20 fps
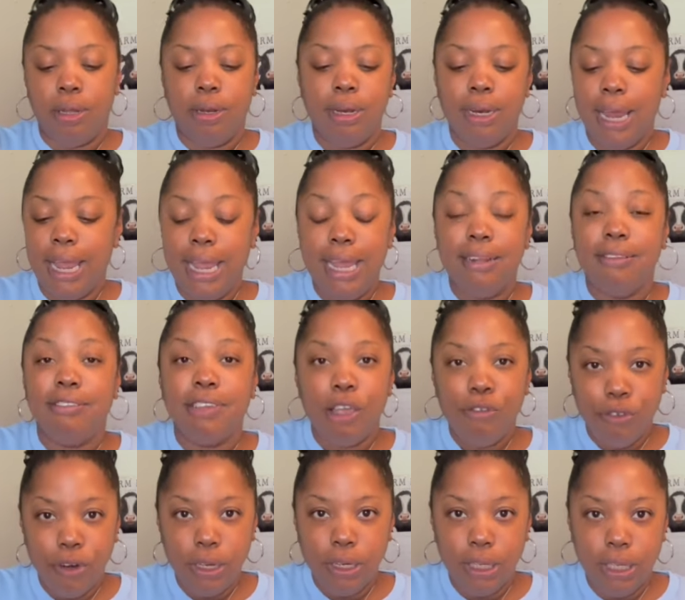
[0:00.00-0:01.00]
Like, and
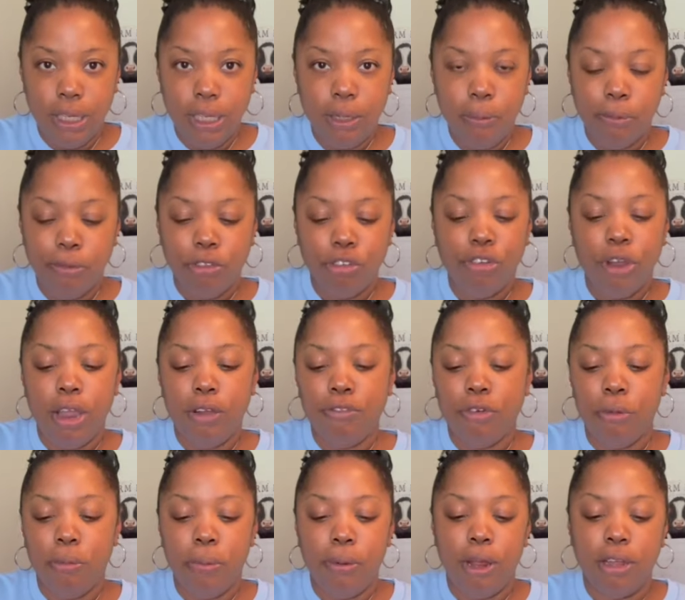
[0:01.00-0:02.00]
definitely good
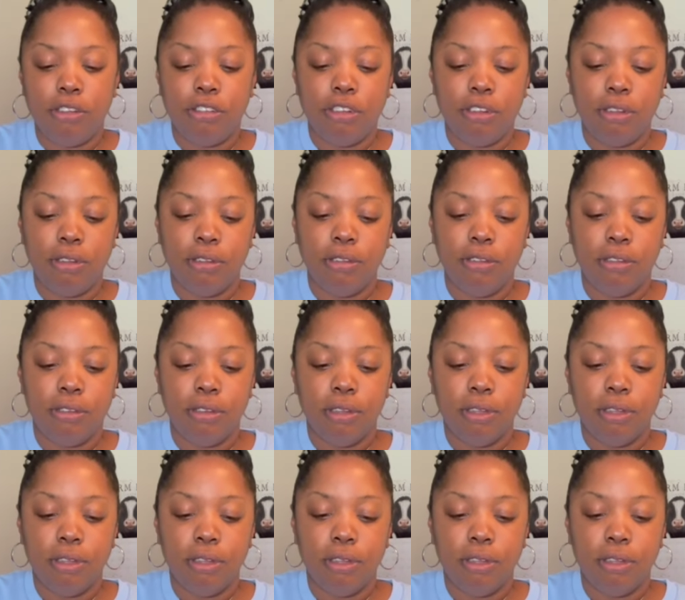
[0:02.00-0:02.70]
travel brushes.